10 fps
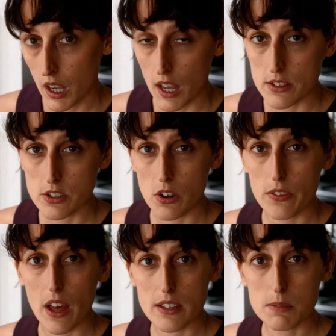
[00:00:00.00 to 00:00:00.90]
And so
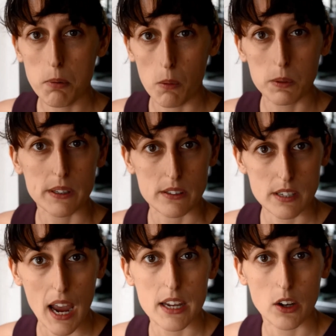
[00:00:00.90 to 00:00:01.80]
that's probably the
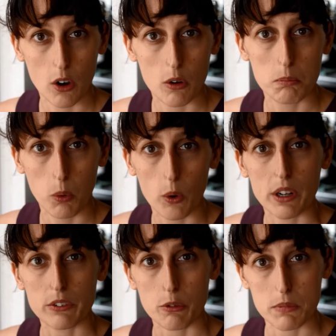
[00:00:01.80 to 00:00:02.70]
take-home
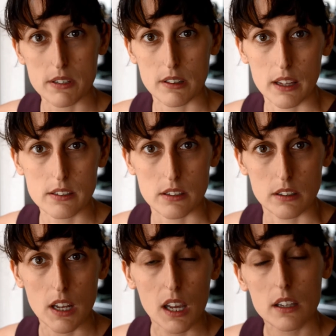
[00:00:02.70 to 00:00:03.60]
point from this lesson,
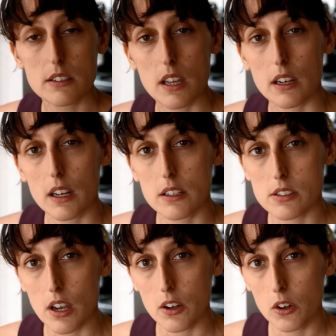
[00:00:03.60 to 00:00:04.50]
is that in
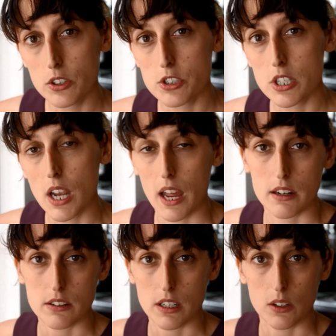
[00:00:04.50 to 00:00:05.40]
psychology
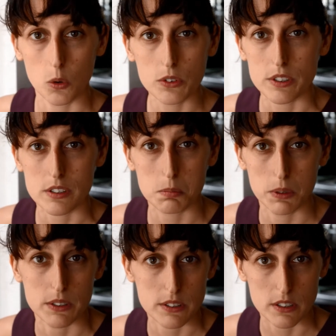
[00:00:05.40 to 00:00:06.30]
and in all
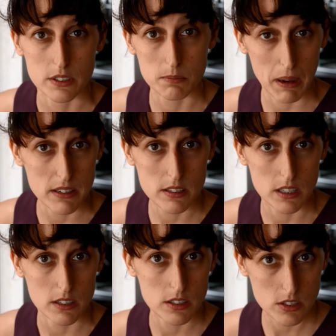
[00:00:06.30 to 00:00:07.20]
disciplines that is based
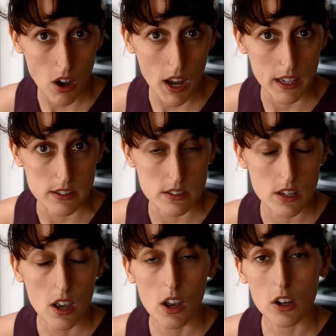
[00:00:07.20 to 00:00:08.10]
in
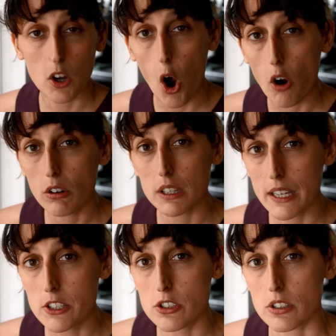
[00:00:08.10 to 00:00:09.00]
science,
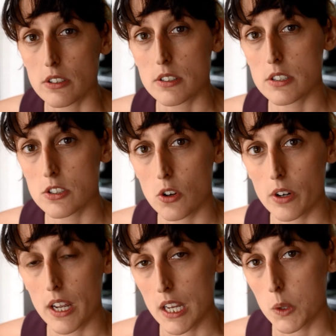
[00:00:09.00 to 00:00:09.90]
correlation does
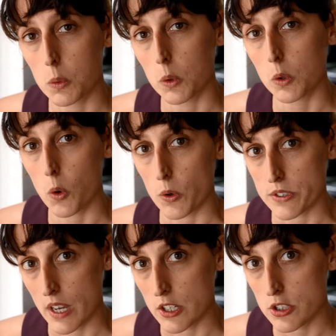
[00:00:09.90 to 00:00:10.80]
not equal
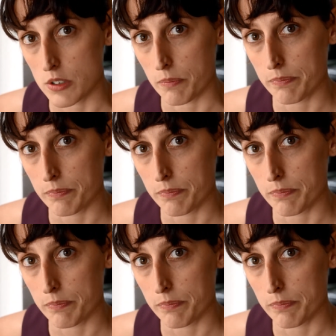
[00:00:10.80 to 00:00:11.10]
causation.